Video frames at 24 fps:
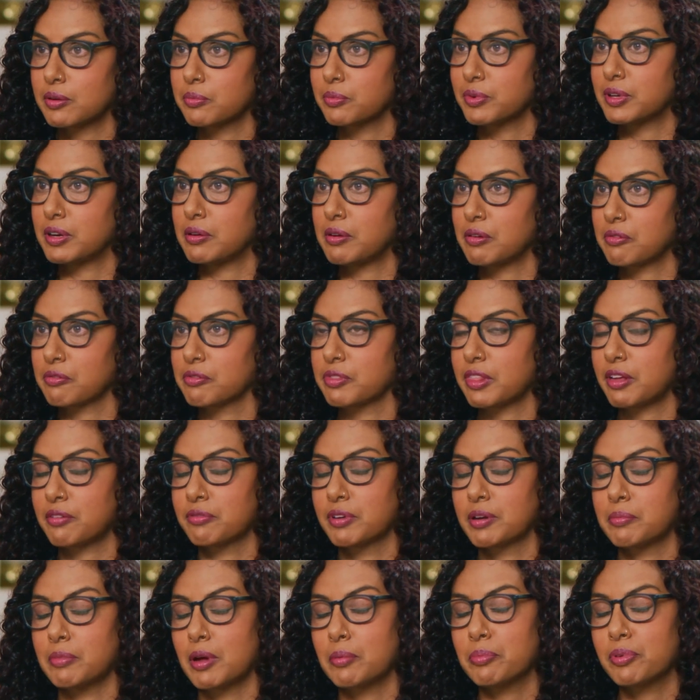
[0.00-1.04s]
them when they
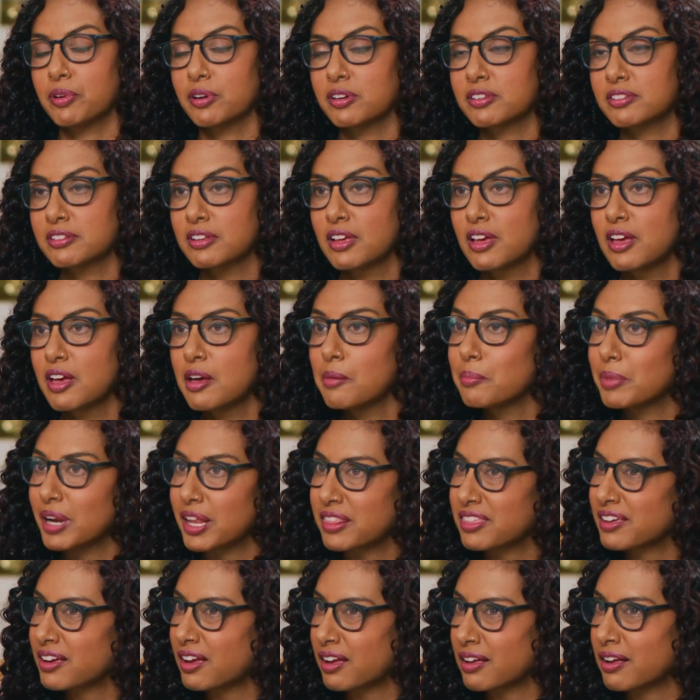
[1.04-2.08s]
read my books. But I
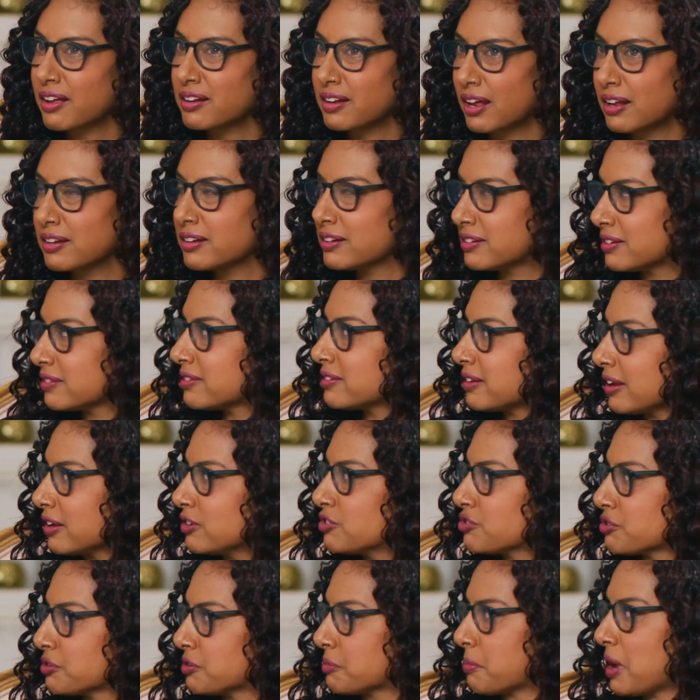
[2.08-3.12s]
think I need to stay
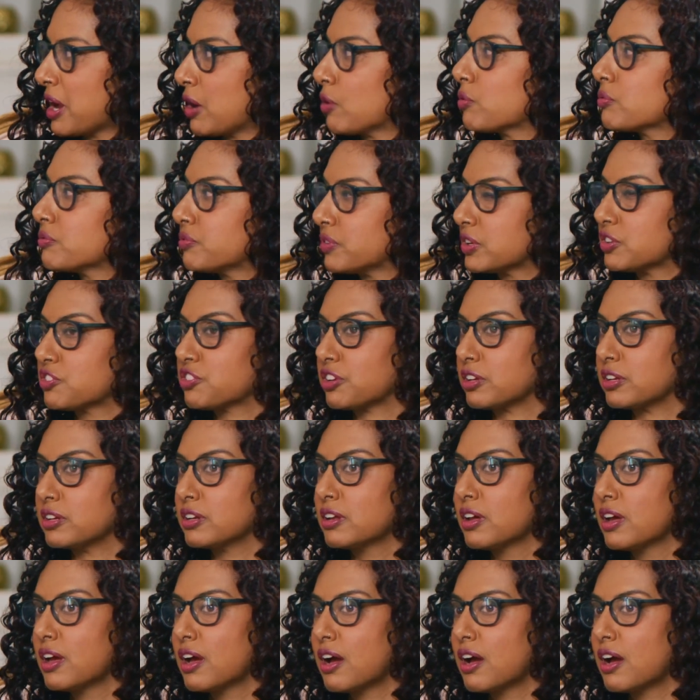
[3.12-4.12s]
true to my own vision